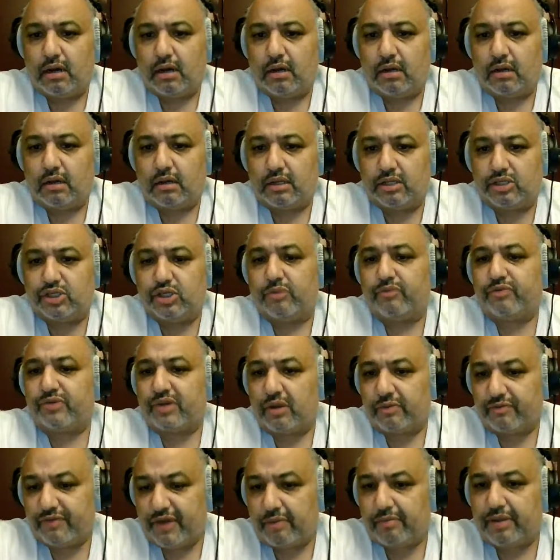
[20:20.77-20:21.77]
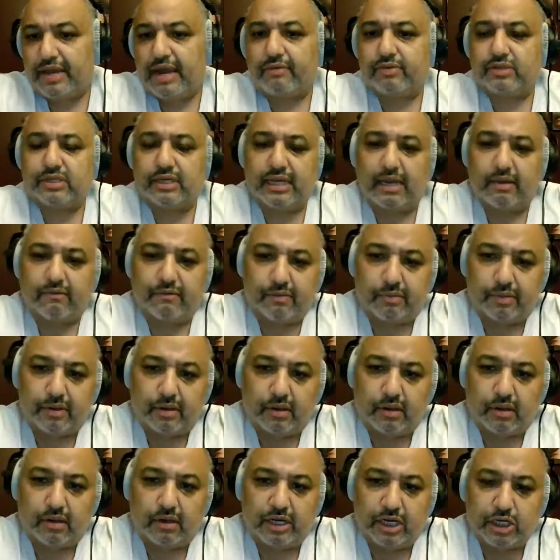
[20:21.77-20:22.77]
because Jim Brown's family obviously came from
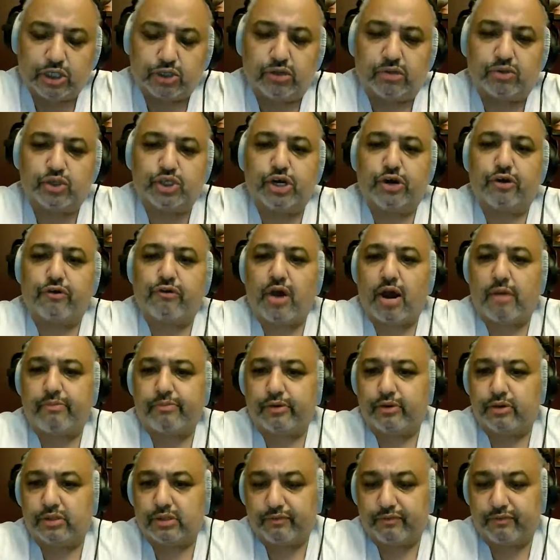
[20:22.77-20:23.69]
a history of sharecroppers.